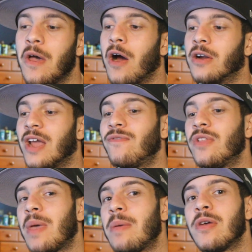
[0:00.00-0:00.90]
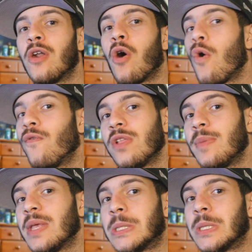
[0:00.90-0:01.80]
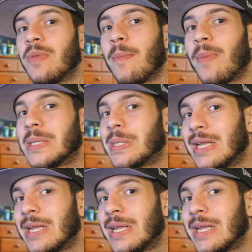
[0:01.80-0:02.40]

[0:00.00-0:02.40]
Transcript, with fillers: are definitely maybe going to hopefully be some of the best